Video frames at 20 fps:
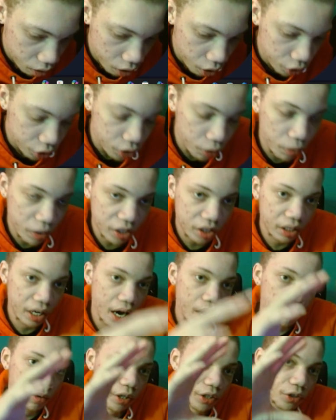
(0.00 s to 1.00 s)
So what it's now
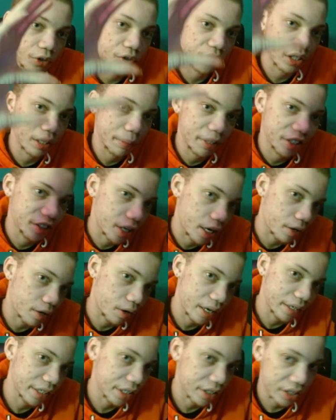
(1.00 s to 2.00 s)
gonna do is give me title
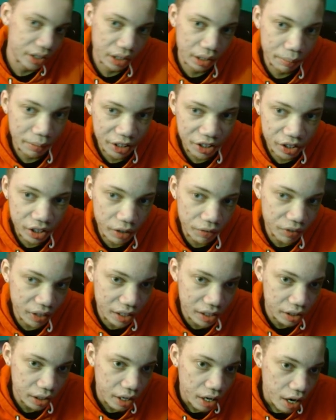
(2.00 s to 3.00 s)
ideas and give me stuff
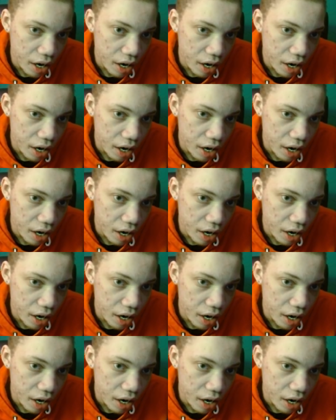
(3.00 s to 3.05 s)
that's